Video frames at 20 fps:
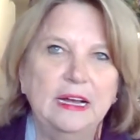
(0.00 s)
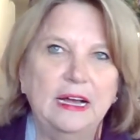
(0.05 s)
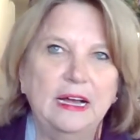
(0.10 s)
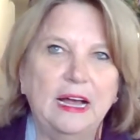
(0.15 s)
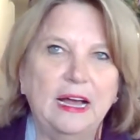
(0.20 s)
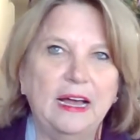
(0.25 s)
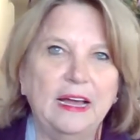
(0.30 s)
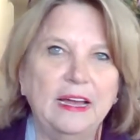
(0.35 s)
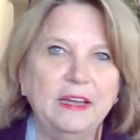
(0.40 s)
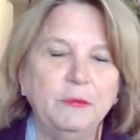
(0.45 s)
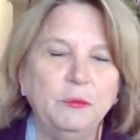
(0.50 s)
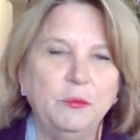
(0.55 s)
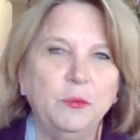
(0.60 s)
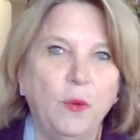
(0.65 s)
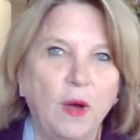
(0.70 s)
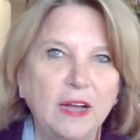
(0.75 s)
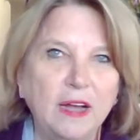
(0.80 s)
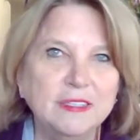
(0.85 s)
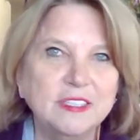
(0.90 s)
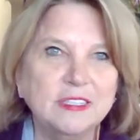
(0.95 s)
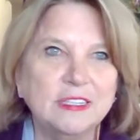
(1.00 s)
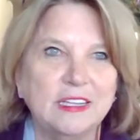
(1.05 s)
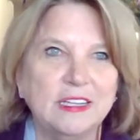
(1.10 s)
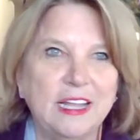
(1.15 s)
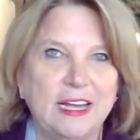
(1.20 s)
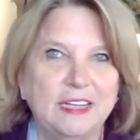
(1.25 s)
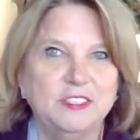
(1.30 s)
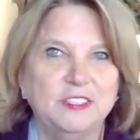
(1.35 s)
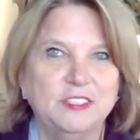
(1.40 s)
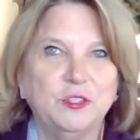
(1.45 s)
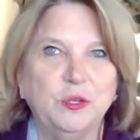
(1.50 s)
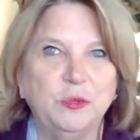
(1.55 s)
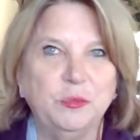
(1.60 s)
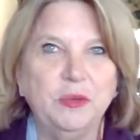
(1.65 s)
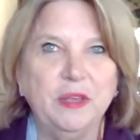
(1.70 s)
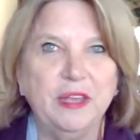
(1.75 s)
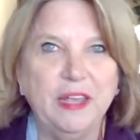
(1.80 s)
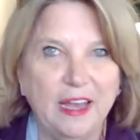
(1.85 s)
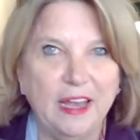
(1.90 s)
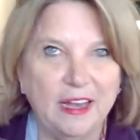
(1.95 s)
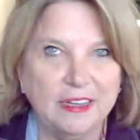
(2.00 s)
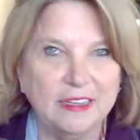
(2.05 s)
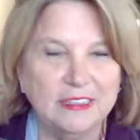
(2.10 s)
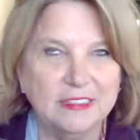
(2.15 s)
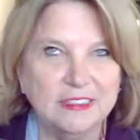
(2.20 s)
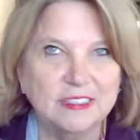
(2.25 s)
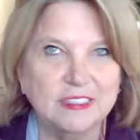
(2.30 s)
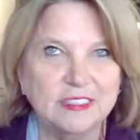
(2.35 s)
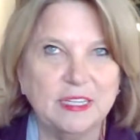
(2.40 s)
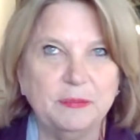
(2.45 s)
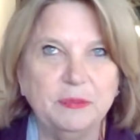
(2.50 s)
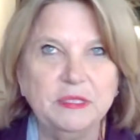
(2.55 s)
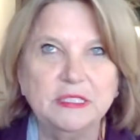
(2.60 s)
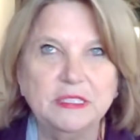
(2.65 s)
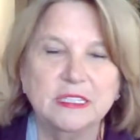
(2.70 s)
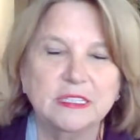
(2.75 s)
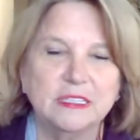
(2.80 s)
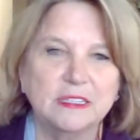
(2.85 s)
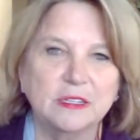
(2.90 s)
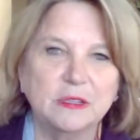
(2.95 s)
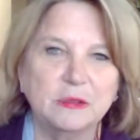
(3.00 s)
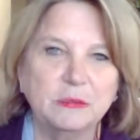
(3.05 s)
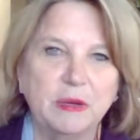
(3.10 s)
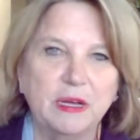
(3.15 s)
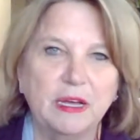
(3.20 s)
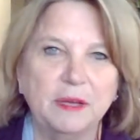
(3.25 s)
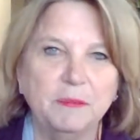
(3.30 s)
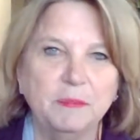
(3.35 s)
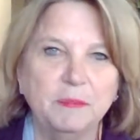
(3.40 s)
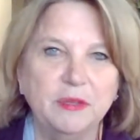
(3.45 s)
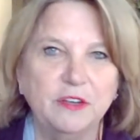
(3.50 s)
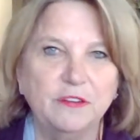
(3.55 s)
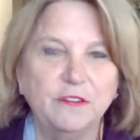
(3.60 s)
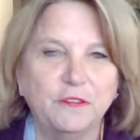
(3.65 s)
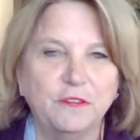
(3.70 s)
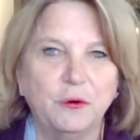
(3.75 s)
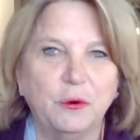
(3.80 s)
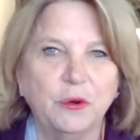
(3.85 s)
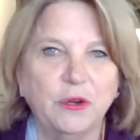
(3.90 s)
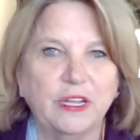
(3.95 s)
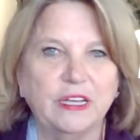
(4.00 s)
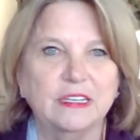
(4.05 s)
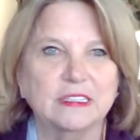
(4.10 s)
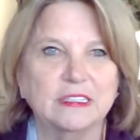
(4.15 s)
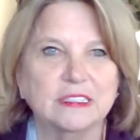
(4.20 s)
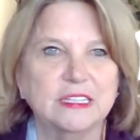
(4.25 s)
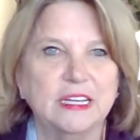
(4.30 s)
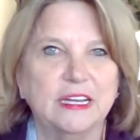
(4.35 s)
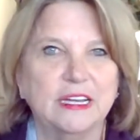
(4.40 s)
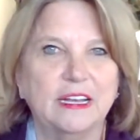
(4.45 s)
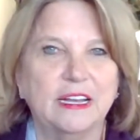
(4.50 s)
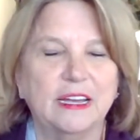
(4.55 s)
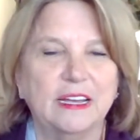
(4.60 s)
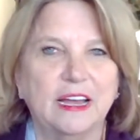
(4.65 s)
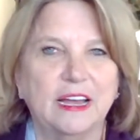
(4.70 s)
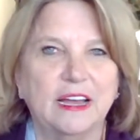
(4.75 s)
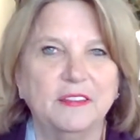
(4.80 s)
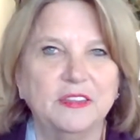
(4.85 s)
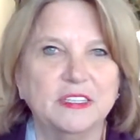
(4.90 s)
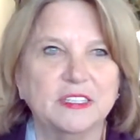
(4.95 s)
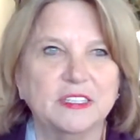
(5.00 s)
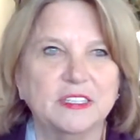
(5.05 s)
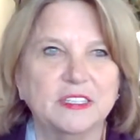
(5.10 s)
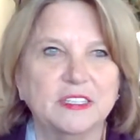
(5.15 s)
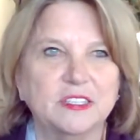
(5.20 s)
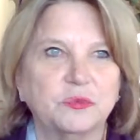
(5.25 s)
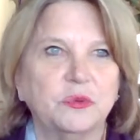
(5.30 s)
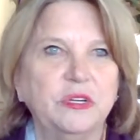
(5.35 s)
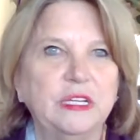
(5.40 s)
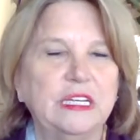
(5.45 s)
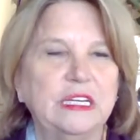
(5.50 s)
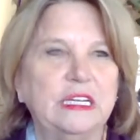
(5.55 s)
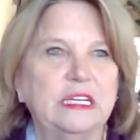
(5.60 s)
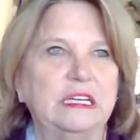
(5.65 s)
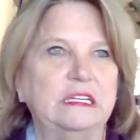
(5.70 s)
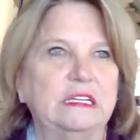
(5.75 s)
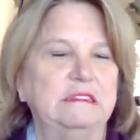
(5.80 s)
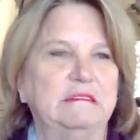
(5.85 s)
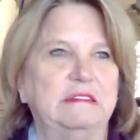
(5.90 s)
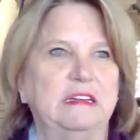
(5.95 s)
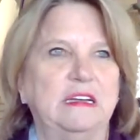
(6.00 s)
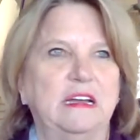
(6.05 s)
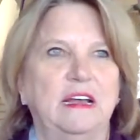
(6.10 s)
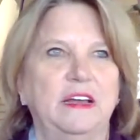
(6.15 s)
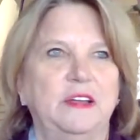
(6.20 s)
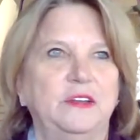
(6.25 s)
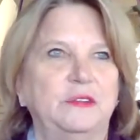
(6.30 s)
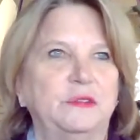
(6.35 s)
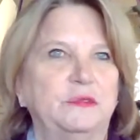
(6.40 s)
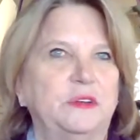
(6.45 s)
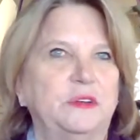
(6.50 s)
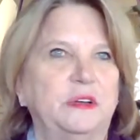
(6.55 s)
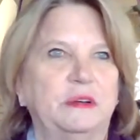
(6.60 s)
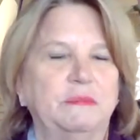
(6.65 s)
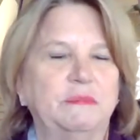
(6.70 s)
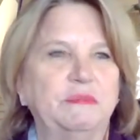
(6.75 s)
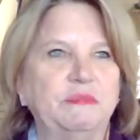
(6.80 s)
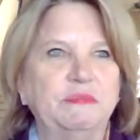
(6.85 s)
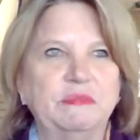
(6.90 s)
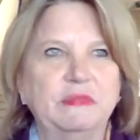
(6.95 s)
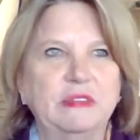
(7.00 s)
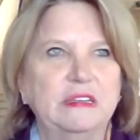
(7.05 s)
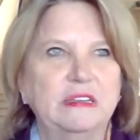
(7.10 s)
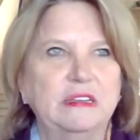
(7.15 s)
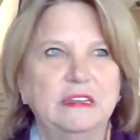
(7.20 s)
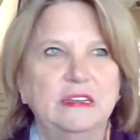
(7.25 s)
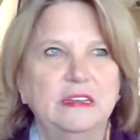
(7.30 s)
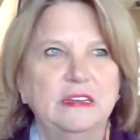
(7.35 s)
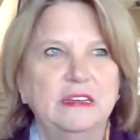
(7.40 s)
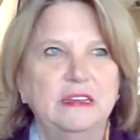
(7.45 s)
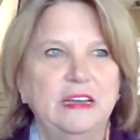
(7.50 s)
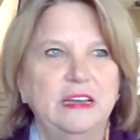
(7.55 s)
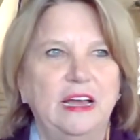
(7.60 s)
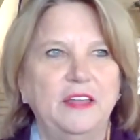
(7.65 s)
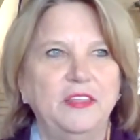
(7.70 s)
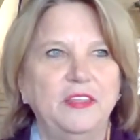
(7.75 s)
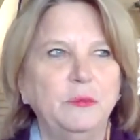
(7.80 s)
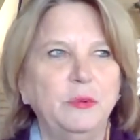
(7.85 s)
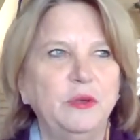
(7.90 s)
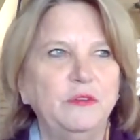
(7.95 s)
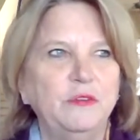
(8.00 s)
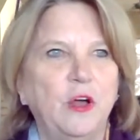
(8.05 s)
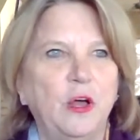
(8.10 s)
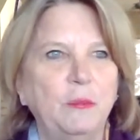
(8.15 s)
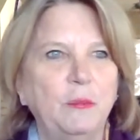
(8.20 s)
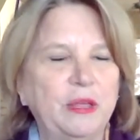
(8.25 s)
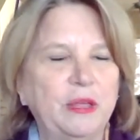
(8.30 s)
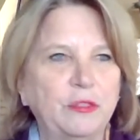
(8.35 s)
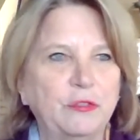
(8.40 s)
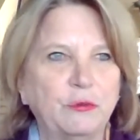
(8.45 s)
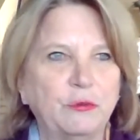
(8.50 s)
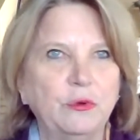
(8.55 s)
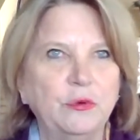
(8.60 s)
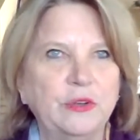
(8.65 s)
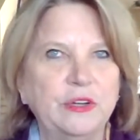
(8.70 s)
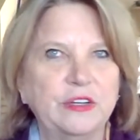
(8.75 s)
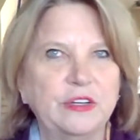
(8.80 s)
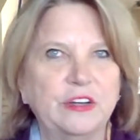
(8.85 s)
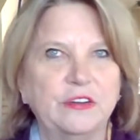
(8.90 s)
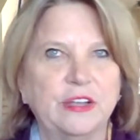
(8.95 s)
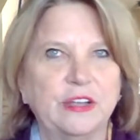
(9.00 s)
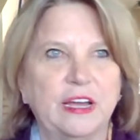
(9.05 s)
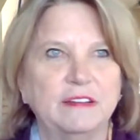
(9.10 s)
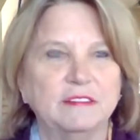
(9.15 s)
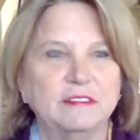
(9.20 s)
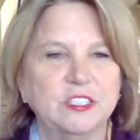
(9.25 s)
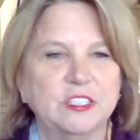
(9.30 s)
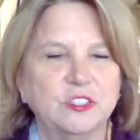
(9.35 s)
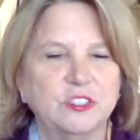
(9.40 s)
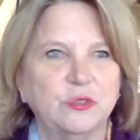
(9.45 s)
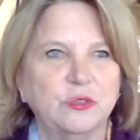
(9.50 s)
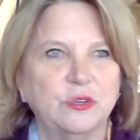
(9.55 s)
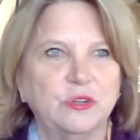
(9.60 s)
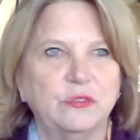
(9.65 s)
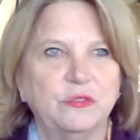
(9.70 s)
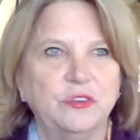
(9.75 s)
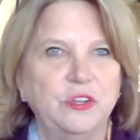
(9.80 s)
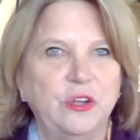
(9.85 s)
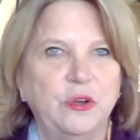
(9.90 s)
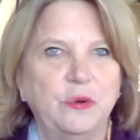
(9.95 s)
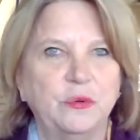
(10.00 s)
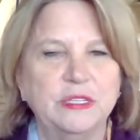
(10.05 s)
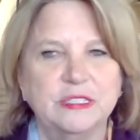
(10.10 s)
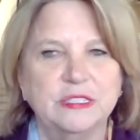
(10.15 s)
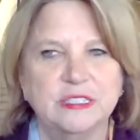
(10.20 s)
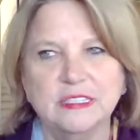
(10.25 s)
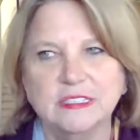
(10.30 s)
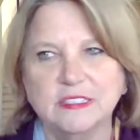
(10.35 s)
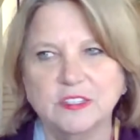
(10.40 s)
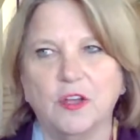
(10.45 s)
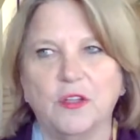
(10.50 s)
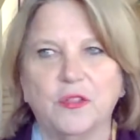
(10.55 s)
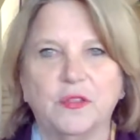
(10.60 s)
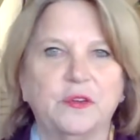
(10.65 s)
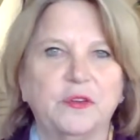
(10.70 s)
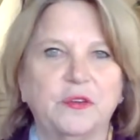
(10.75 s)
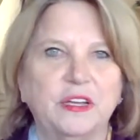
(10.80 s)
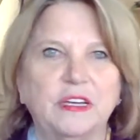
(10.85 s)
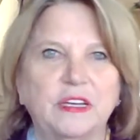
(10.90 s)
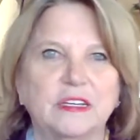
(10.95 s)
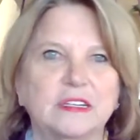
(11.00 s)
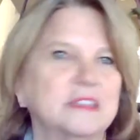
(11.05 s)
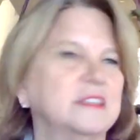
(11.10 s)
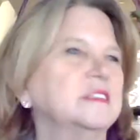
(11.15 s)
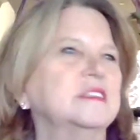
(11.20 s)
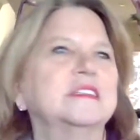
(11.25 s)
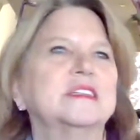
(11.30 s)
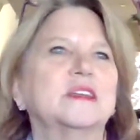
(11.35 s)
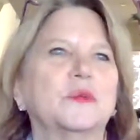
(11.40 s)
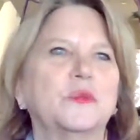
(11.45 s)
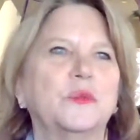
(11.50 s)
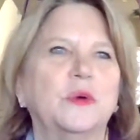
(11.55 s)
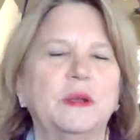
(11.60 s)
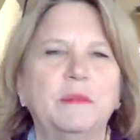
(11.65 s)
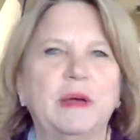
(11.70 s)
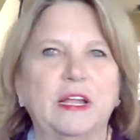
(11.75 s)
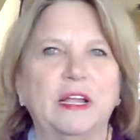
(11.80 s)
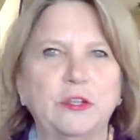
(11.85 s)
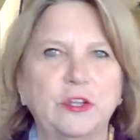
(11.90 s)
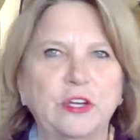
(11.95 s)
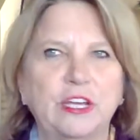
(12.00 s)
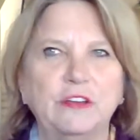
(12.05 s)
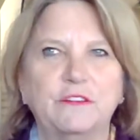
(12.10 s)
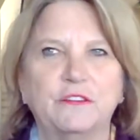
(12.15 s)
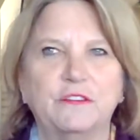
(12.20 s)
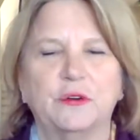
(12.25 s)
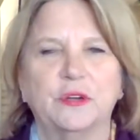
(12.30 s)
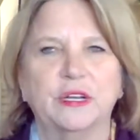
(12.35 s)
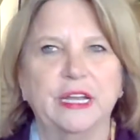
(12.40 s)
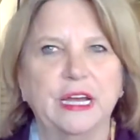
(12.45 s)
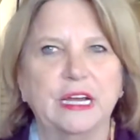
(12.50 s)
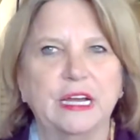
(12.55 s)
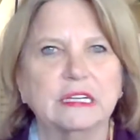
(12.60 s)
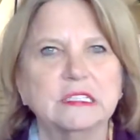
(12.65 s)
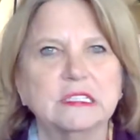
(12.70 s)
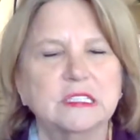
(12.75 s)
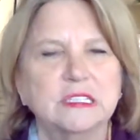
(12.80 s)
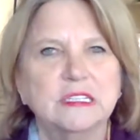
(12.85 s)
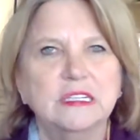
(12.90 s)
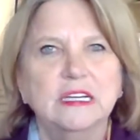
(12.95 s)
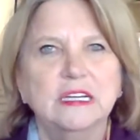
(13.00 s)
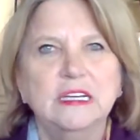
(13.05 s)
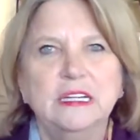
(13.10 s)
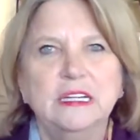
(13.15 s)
I was a classical pianist up until my mid-40s, and I got this really kind of, I think we've all been through it in our lives, this sort of, is this all there is? And what am I looking for next?